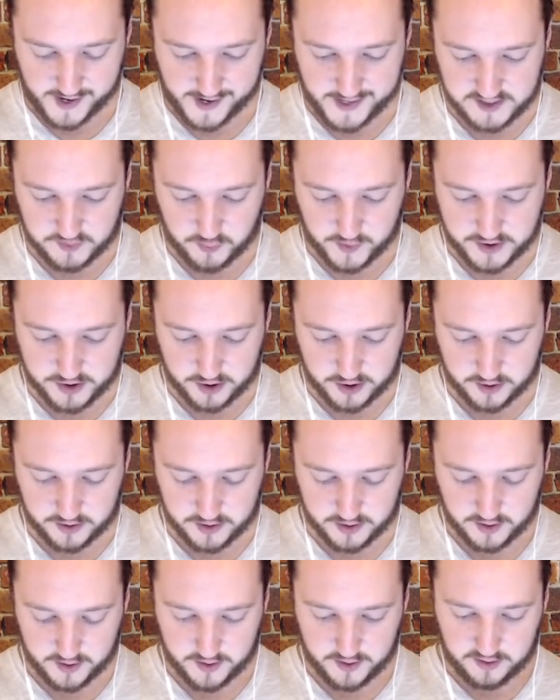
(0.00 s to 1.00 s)
Ice Wizard.
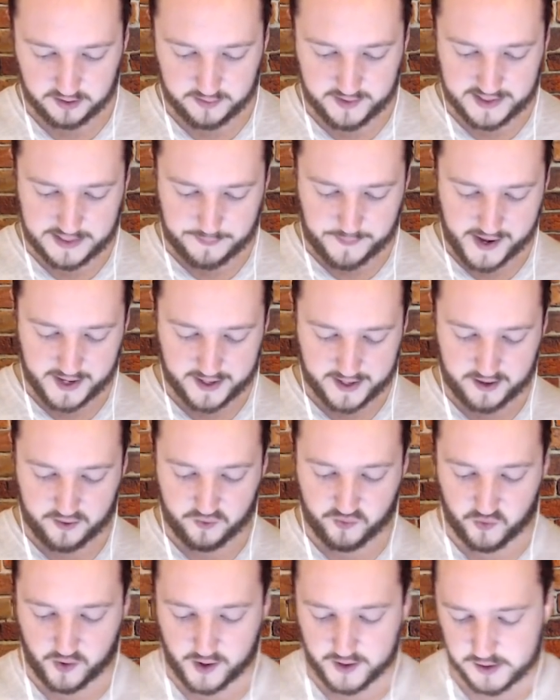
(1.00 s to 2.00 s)
Can we get a P.E.K.K.A. in
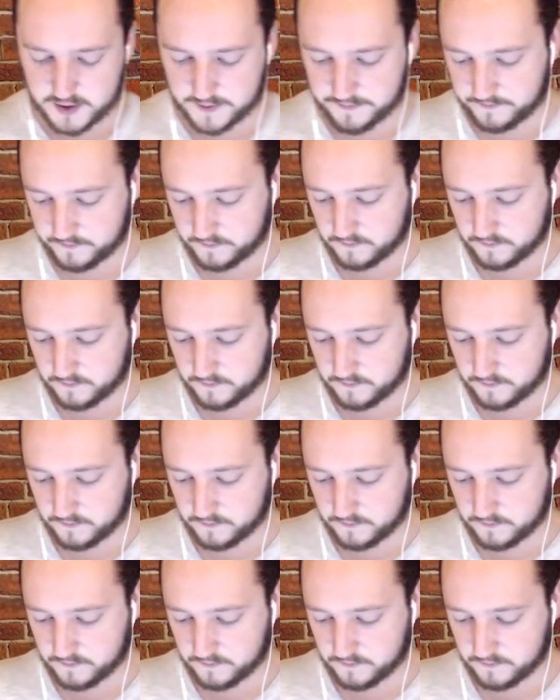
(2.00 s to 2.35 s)
front?